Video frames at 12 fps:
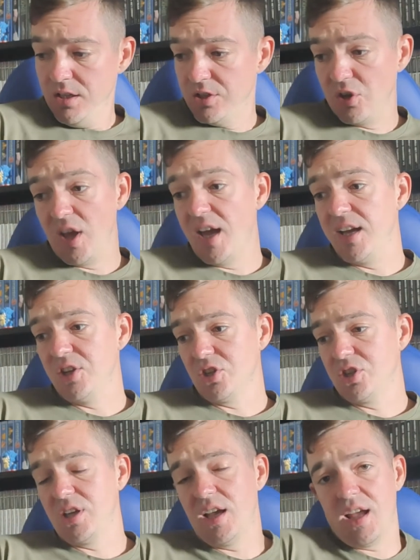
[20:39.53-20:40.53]
So yeah, it
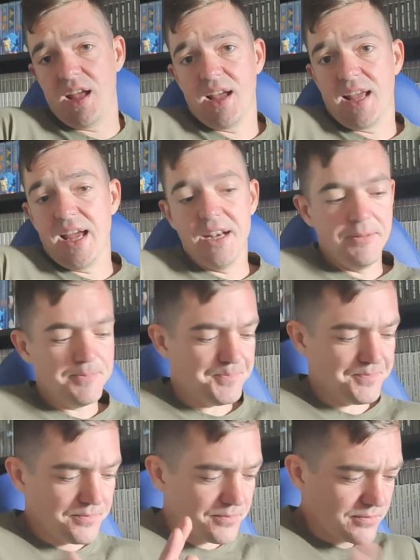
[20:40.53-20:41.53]
just, again,
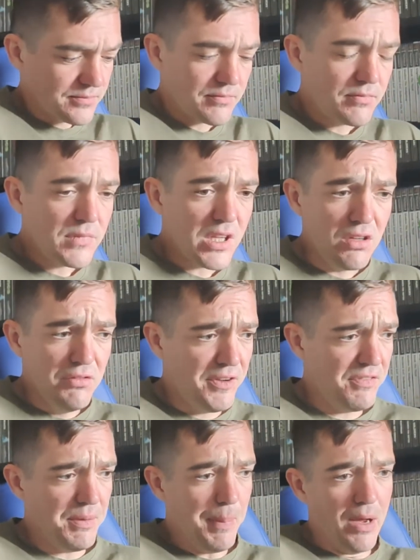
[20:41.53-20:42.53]
a
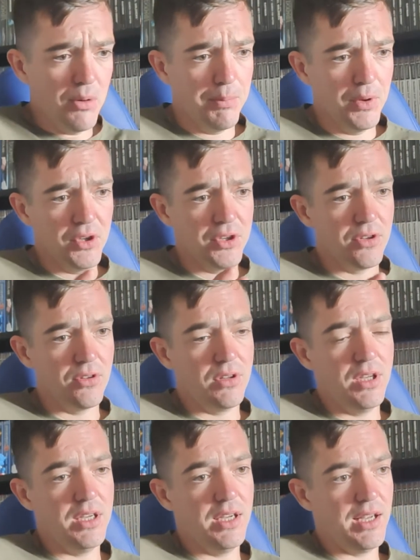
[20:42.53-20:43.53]
£50 bundle,